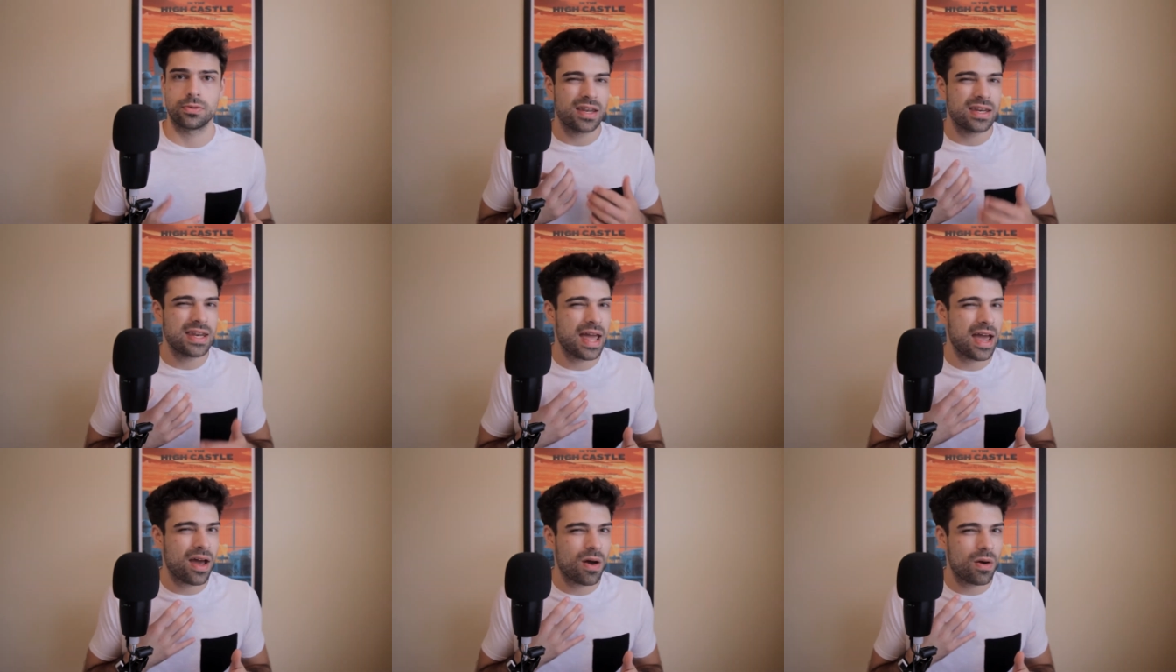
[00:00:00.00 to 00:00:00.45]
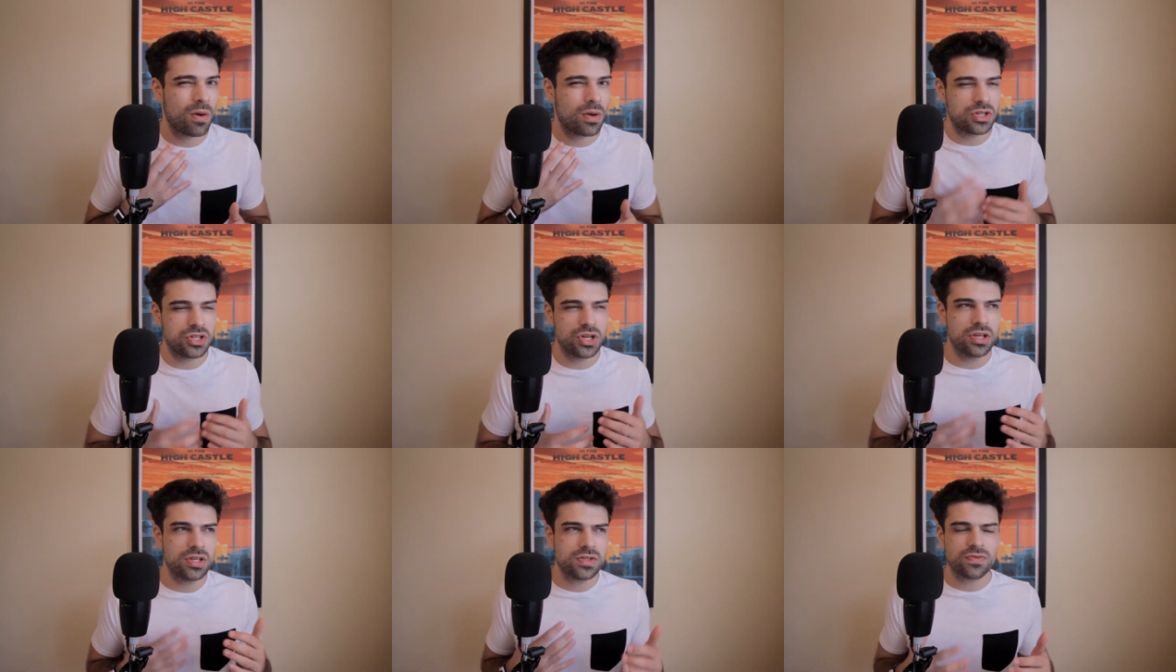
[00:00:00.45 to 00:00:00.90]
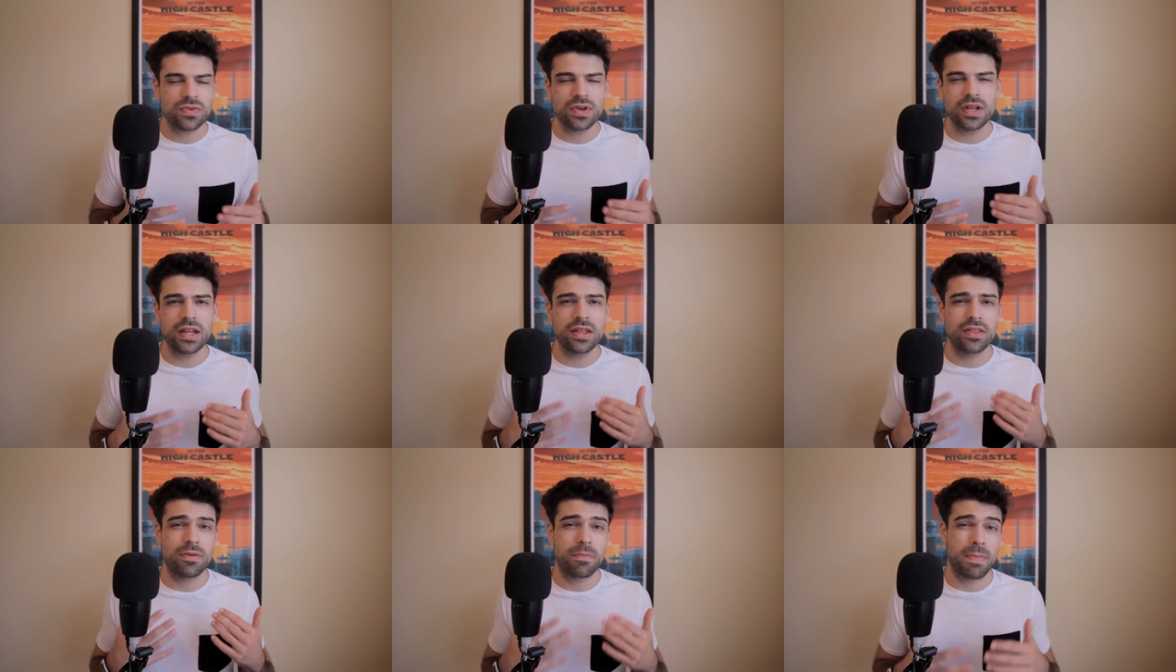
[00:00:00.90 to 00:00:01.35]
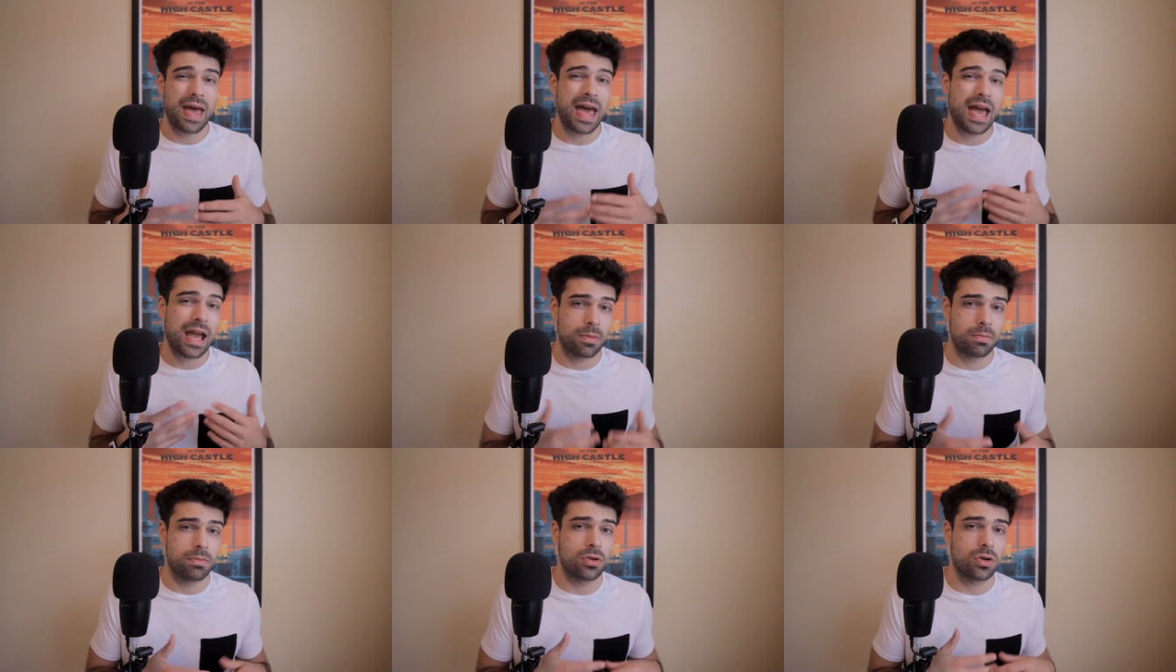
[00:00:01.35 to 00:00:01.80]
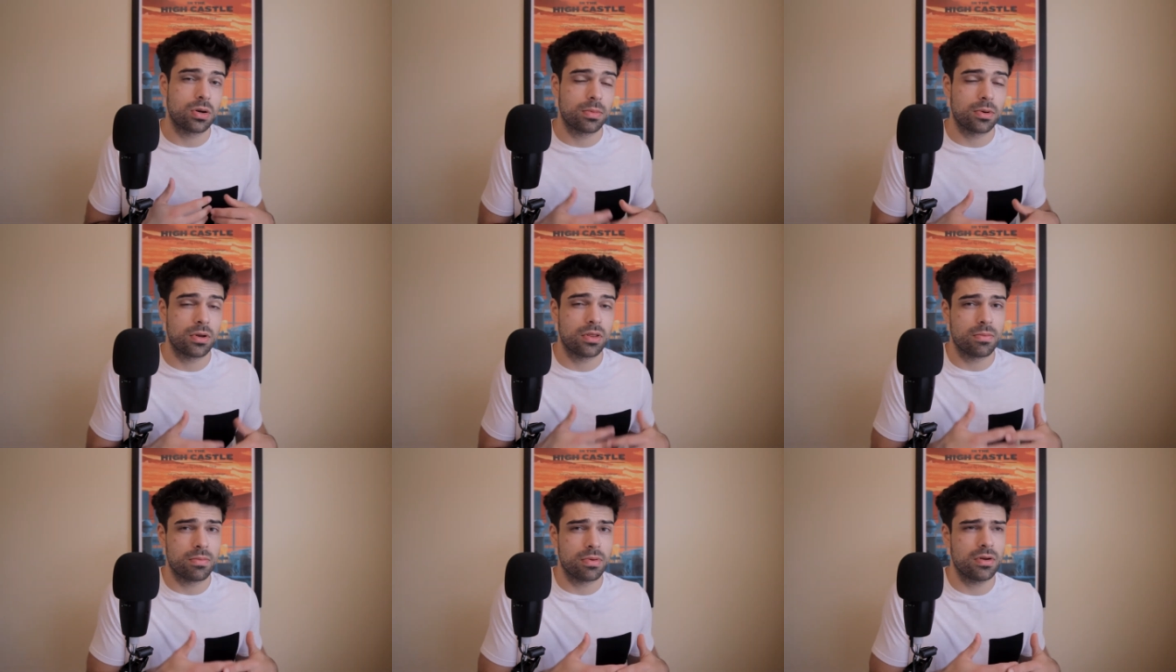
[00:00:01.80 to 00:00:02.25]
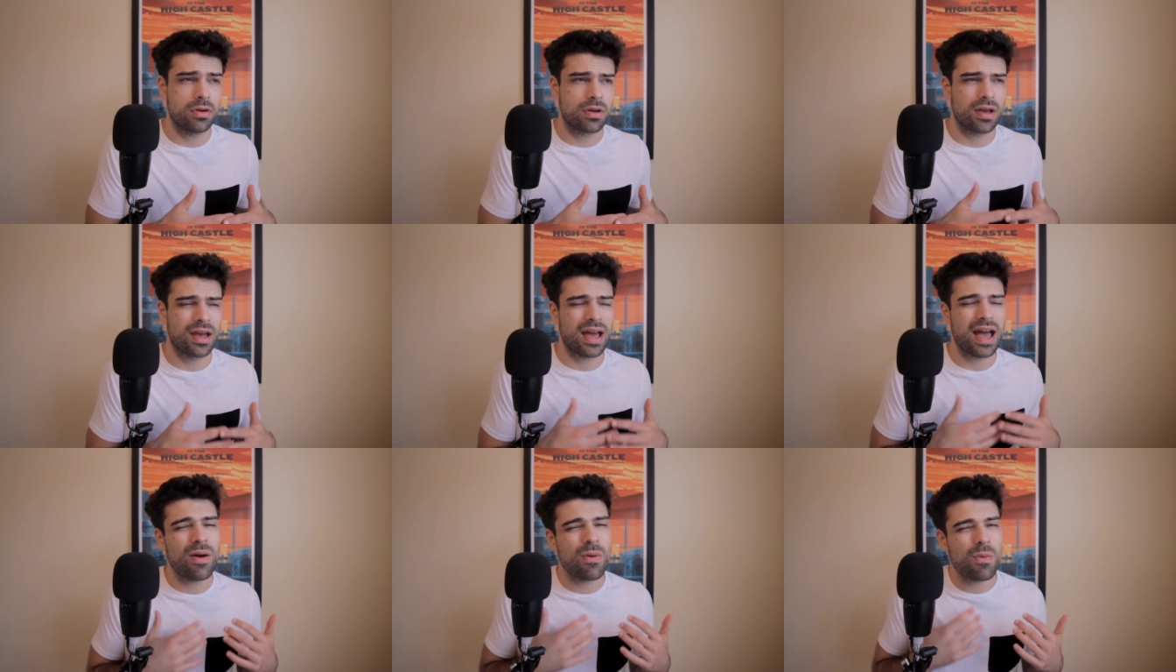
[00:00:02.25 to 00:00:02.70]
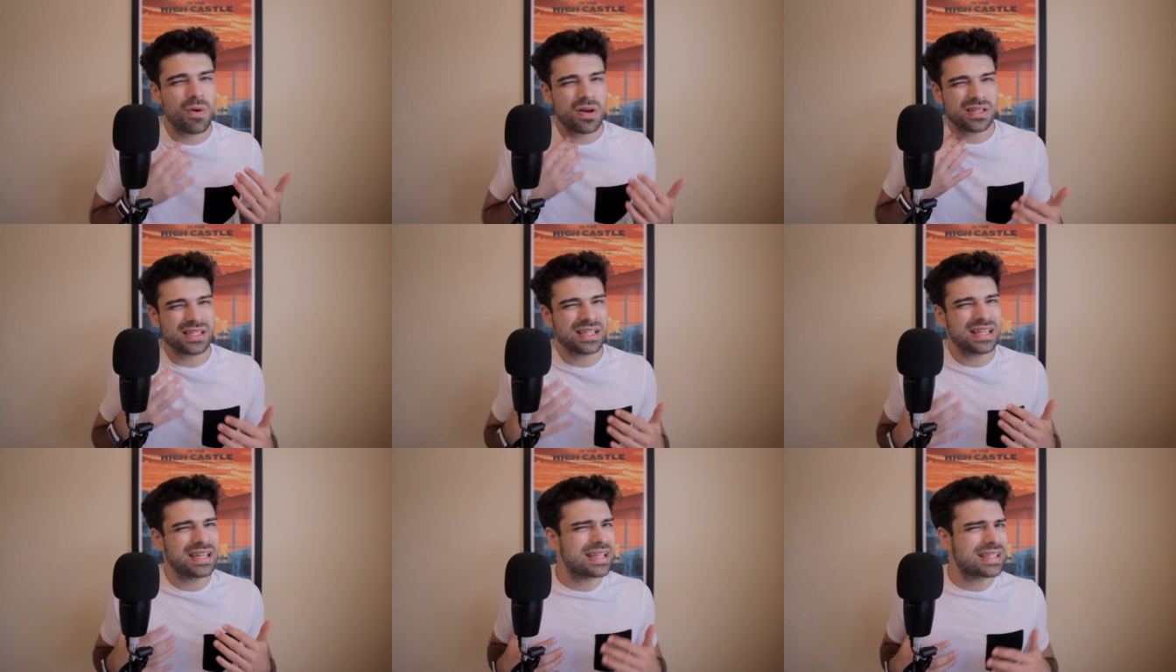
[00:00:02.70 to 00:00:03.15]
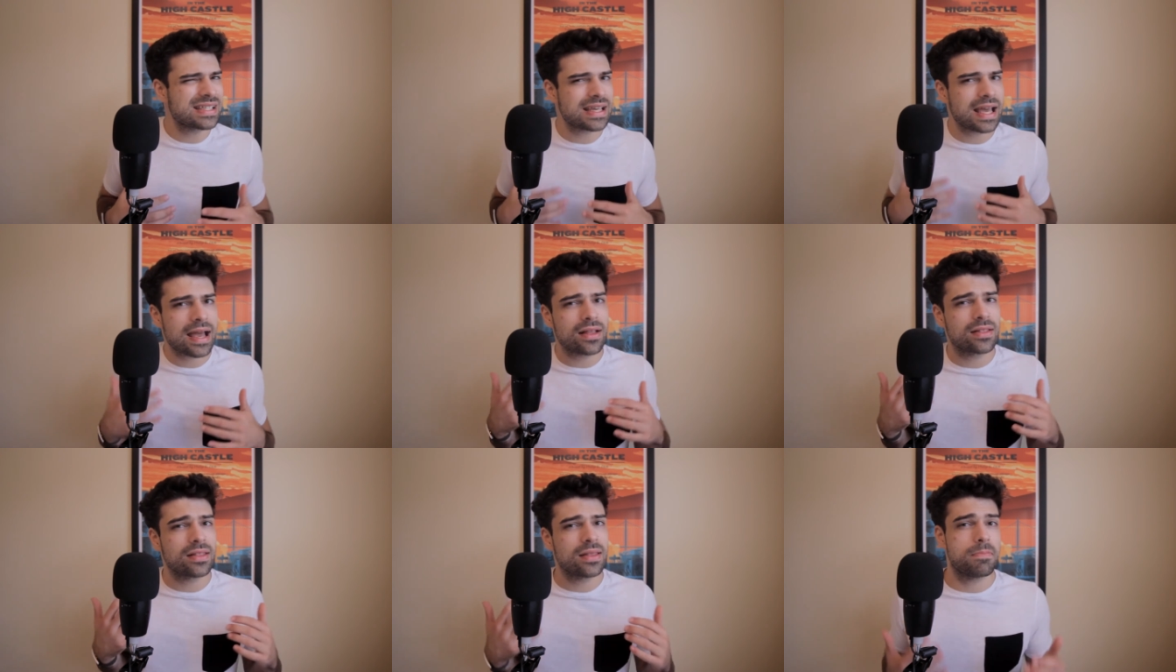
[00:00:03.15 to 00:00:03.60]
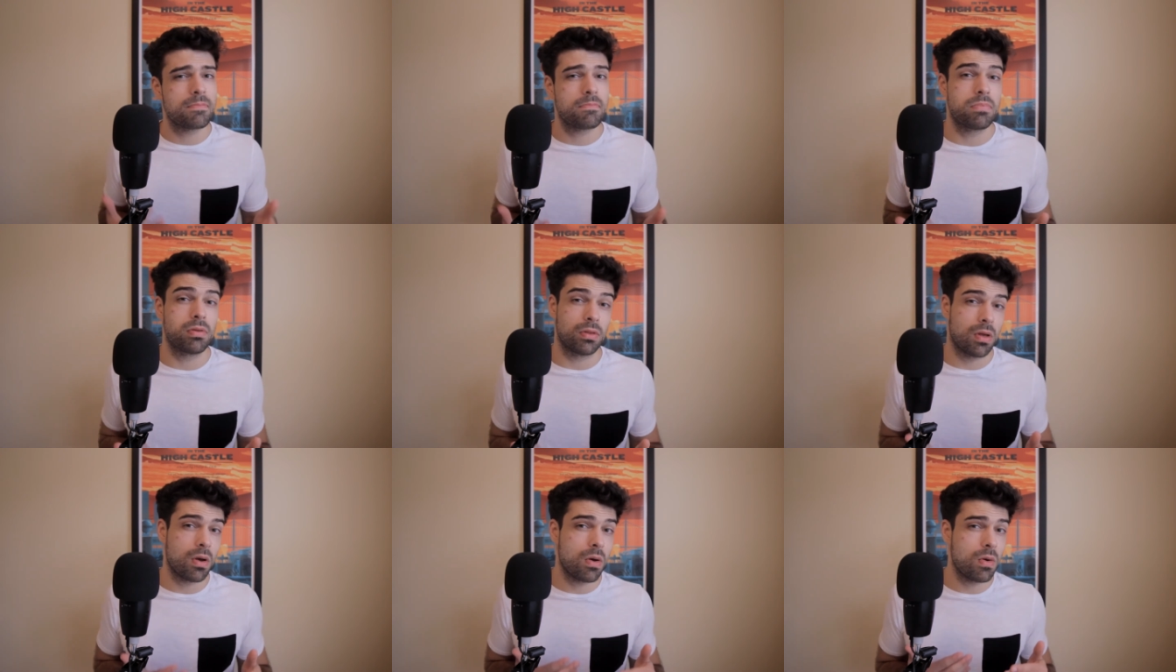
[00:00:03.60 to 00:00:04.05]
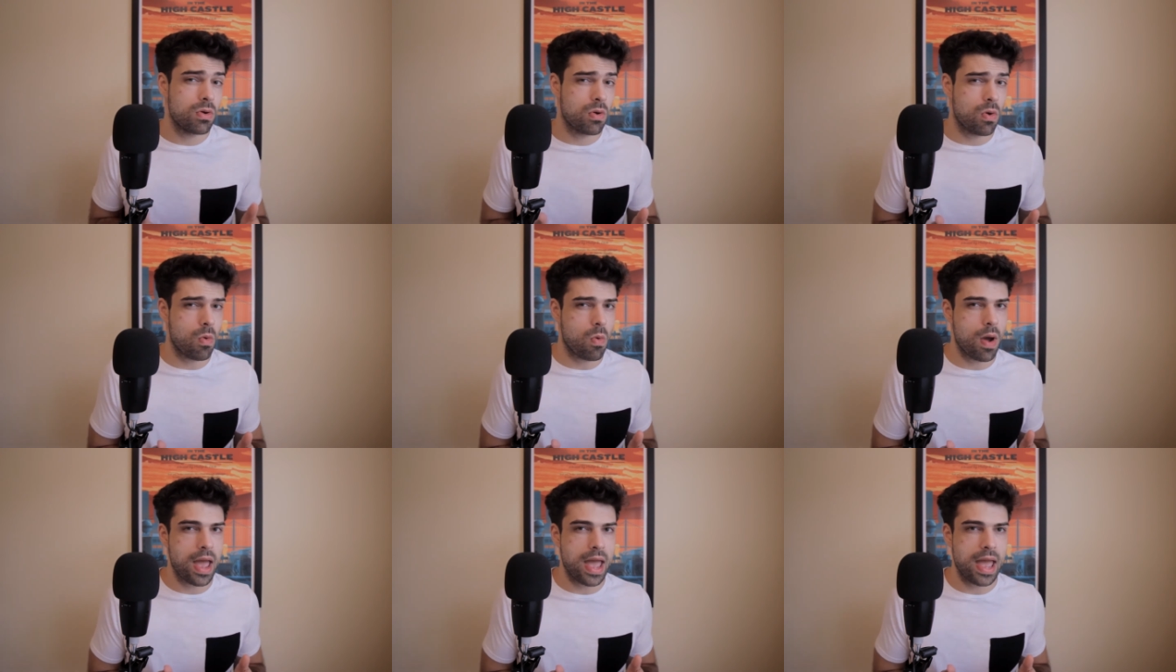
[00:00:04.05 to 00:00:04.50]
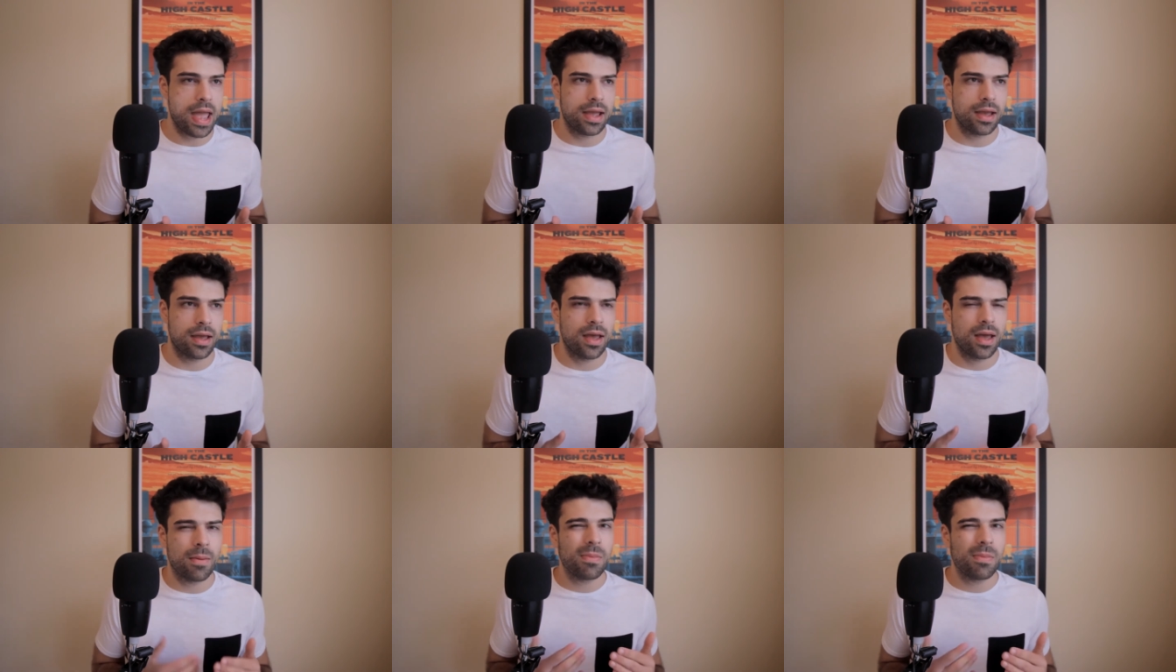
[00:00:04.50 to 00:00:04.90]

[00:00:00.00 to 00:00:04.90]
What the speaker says: Now, just reading the back blurb on the book, I wasn't exactly blown away,